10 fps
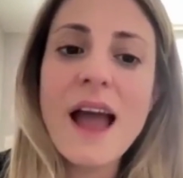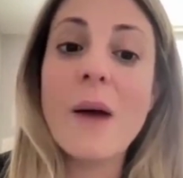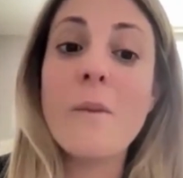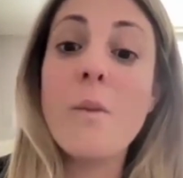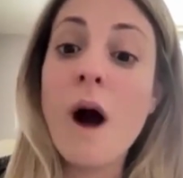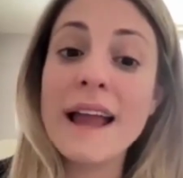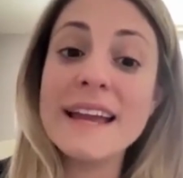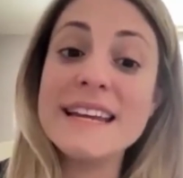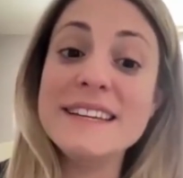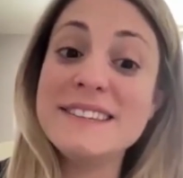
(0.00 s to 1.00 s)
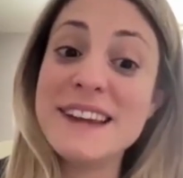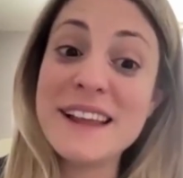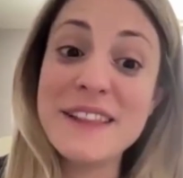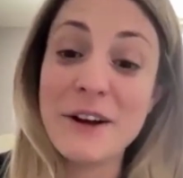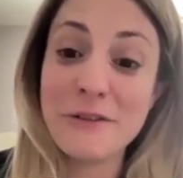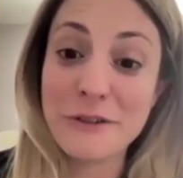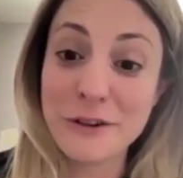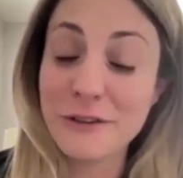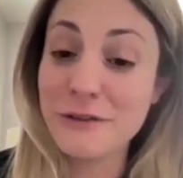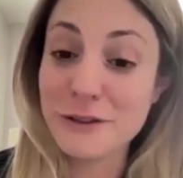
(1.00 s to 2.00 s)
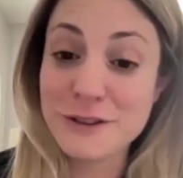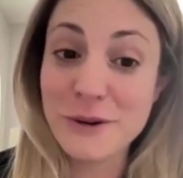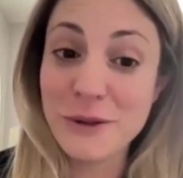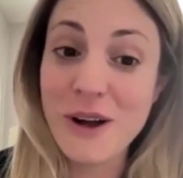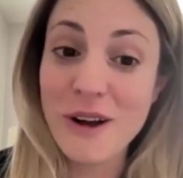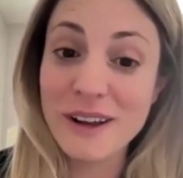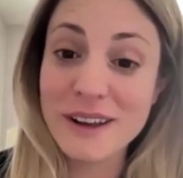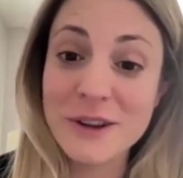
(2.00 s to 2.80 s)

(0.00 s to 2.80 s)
and why he stayed there for, for so long.